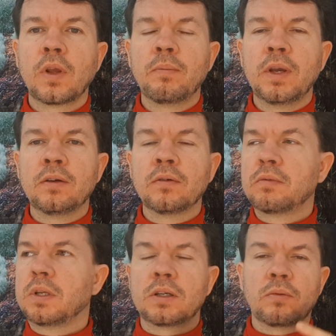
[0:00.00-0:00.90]
I mean,
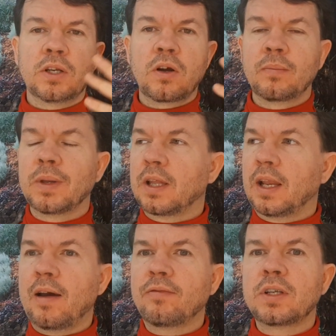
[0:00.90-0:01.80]
are we talking about the
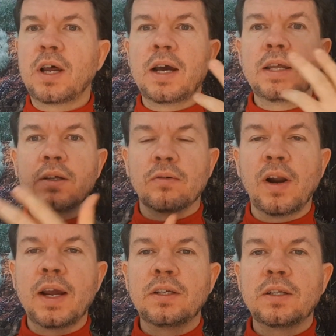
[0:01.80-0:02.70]
left side, the
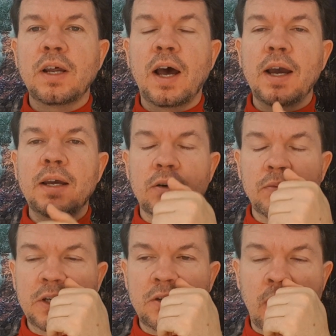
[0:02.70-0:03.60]
right side? Are
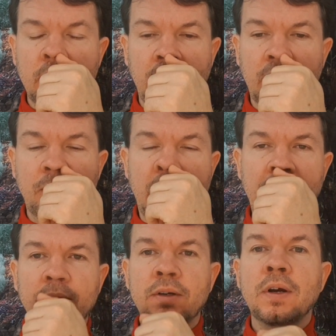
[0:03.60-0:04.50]
we talking
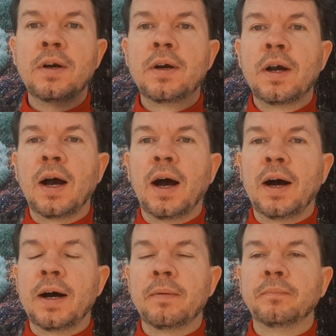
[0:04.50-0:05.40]
about
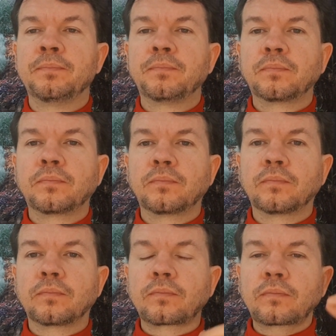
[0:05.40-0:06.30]
the
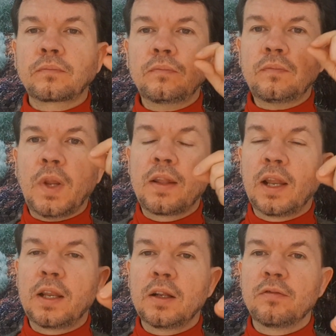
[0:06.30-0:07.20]

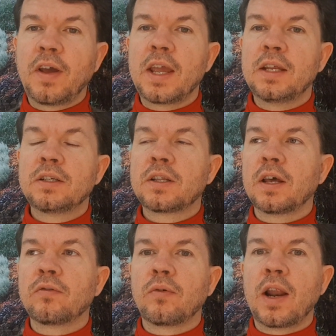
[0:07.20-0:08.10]
little veins
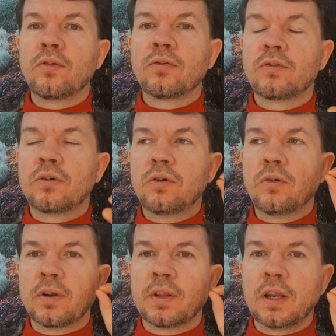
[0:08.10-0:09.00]
that run through,
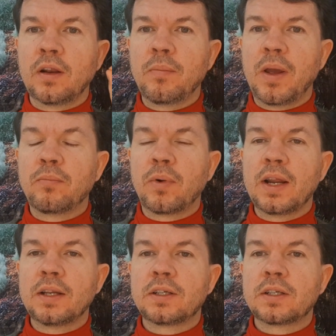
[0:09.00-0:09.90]
or the little
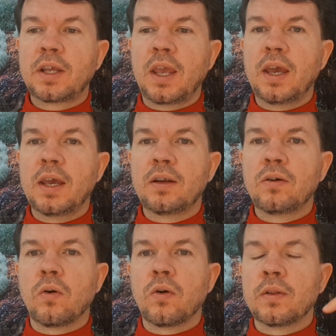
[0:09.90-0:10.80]
membrane
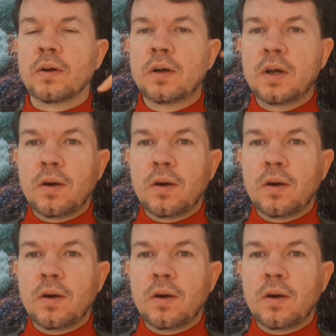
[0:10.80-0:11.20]
skin, or the